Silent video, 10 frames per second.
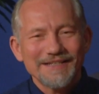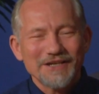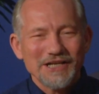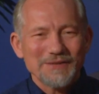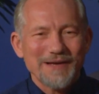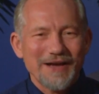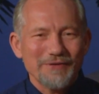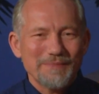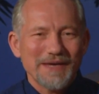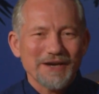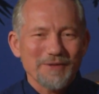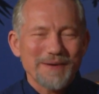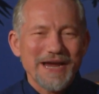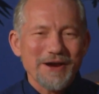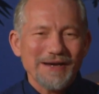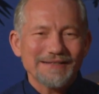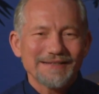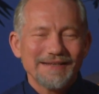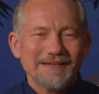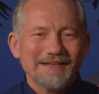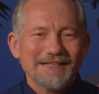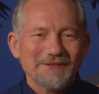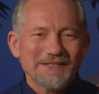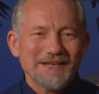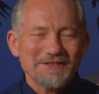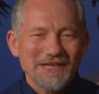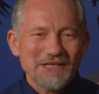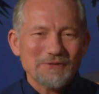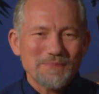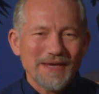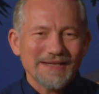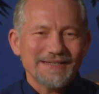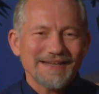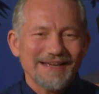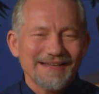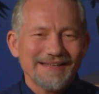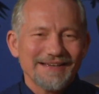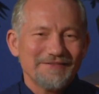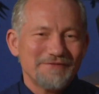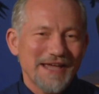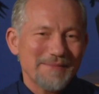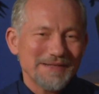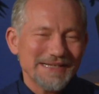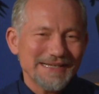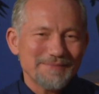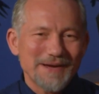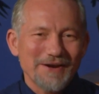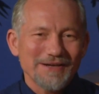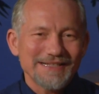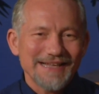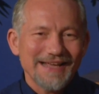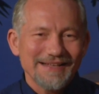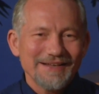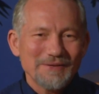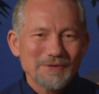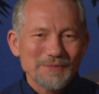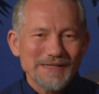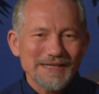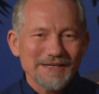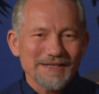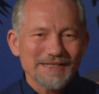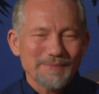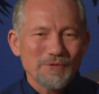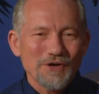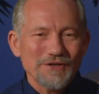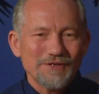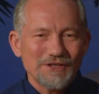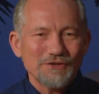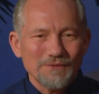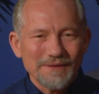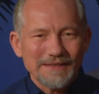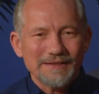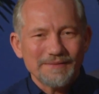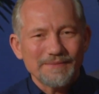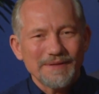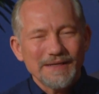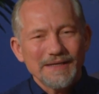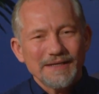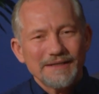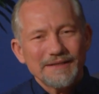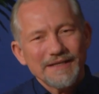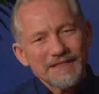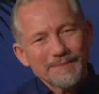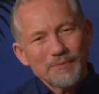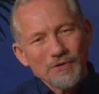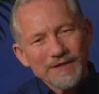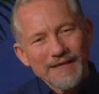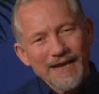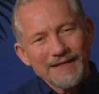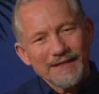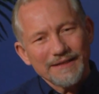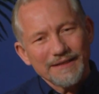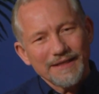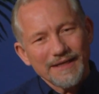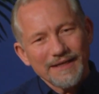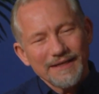talks about how we pick our parents. So it sounds like you picked a family and parents that were really going to support you. Did they support that? Like, did they